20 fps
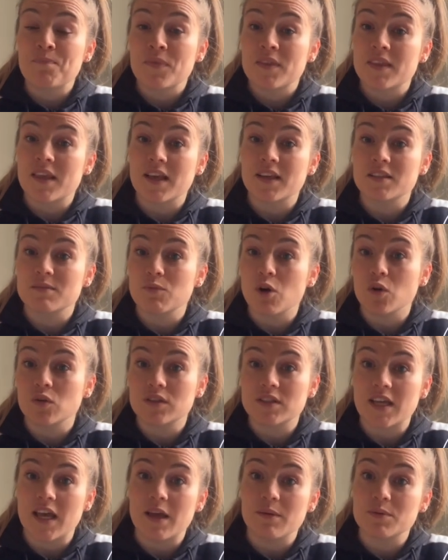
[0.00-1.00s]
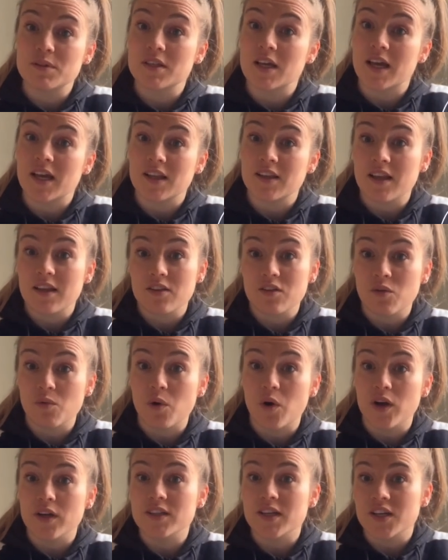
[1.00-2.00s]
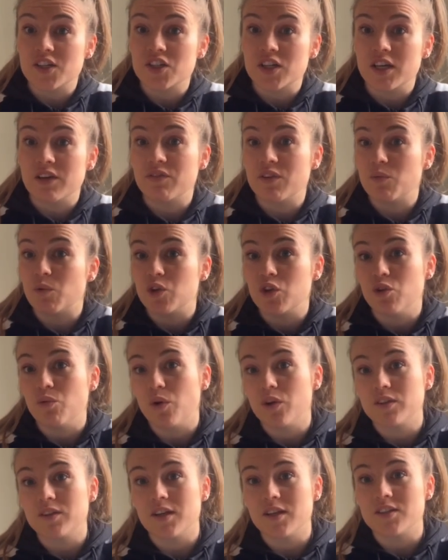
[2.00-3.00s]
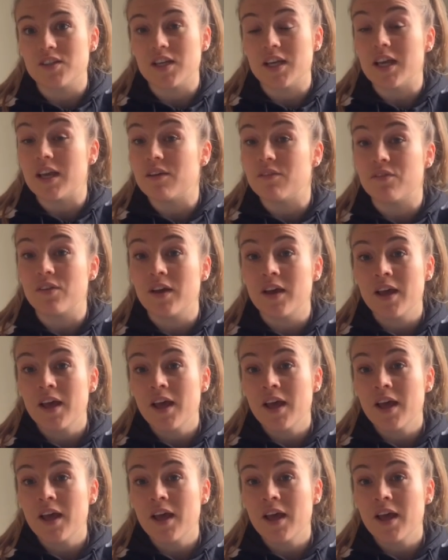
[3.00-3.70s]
take small steps towards achieving what you want to achieve.